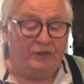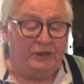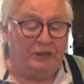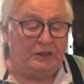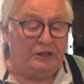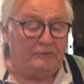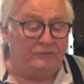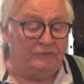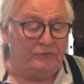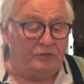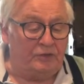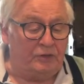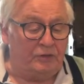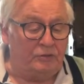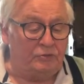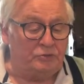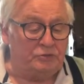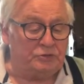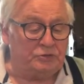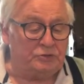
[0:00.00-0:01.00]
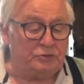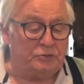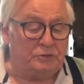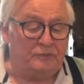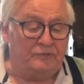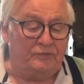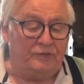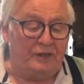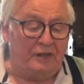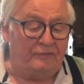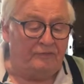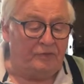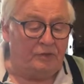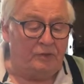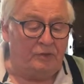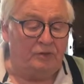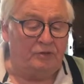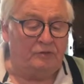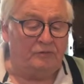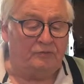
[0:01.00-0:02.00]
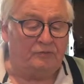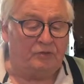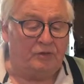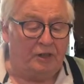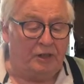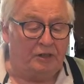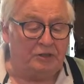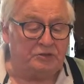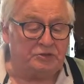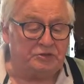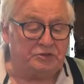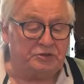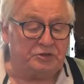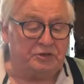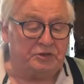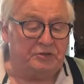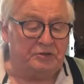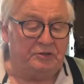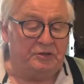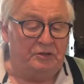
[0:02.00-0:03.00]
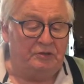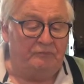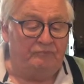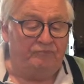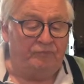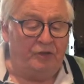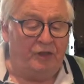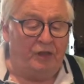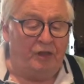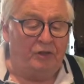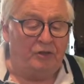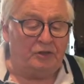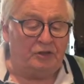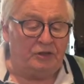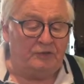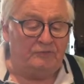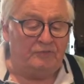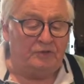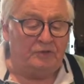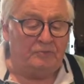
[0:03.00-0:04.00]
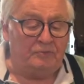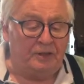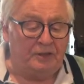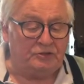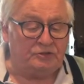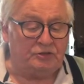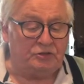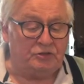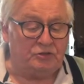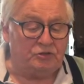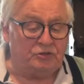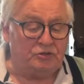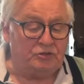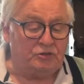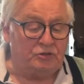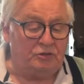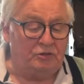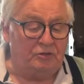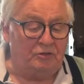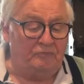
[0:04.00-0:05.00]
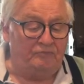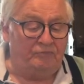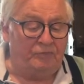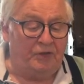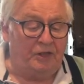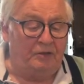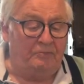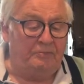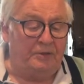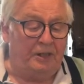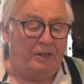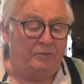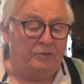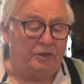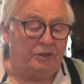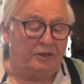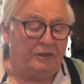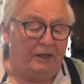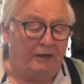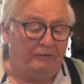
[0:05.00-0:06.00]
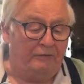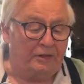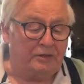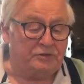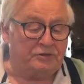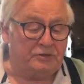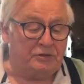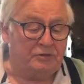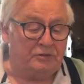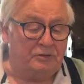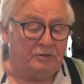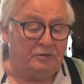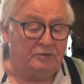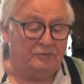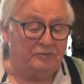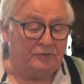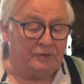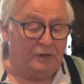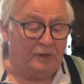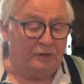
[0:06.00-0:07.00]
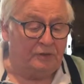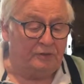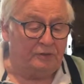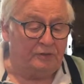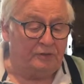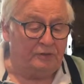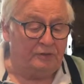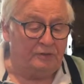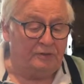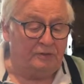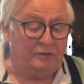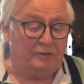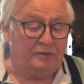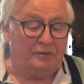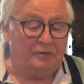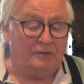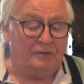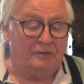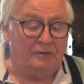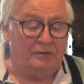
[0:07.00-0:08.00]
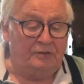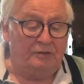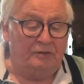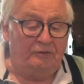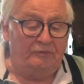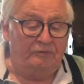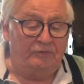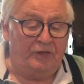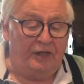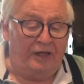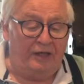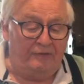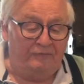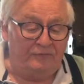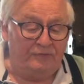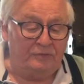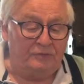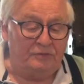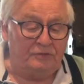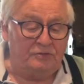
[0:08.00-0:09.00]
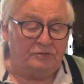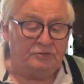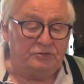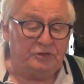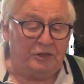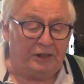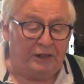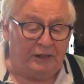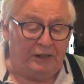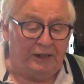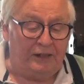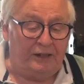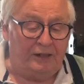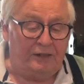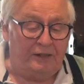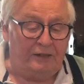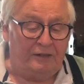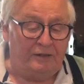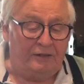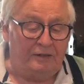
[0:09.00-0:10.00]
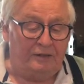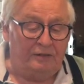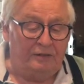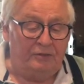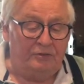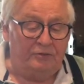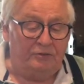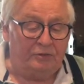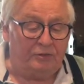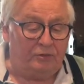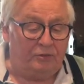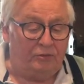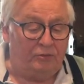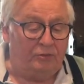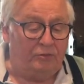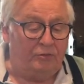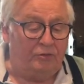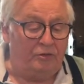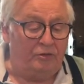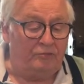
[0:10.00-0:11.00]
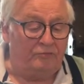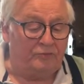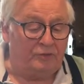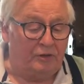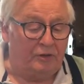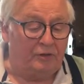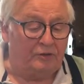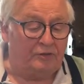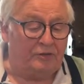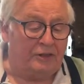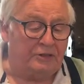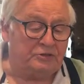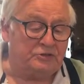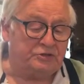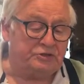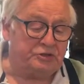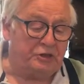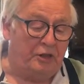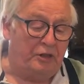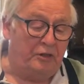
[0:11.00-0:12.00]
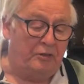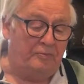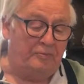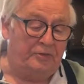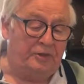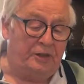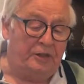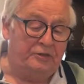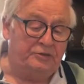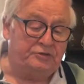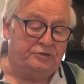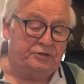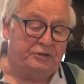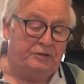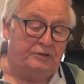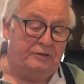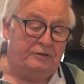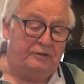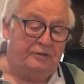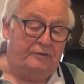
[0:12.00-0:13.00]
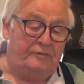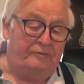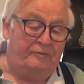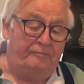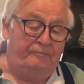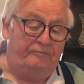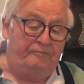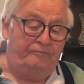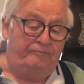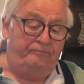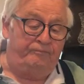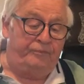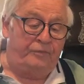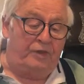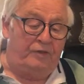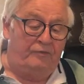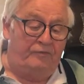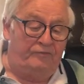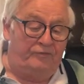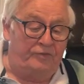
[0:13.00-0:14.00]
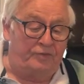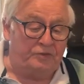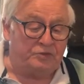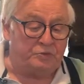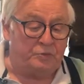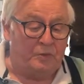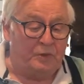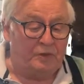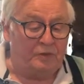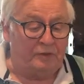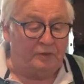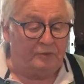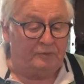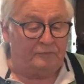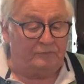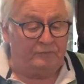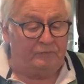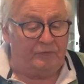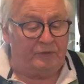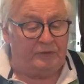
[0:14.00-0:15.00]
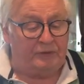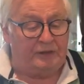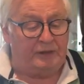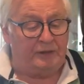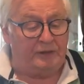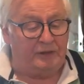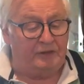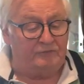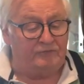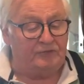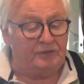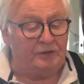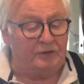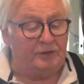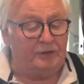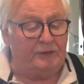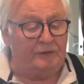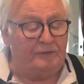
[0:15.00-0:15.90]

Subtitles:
Even those who have never heard of Christ are given a message about the character of God. The heavens declare the glory of God. That's Psalm 19, verse 1, NIV.